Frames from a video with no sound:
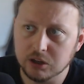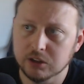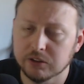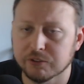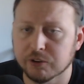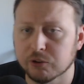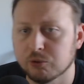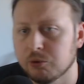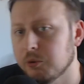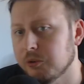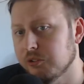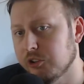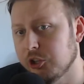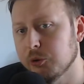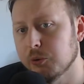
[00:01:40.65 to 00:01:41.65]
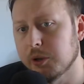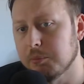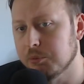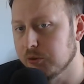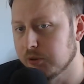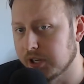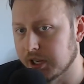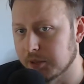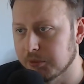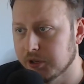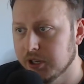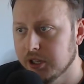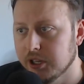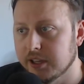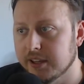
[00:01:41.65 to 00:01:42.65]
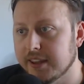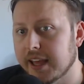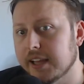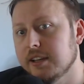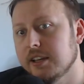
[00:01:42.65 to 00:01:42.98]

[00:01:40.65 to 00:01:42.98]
The first one was the QA bootcamp. That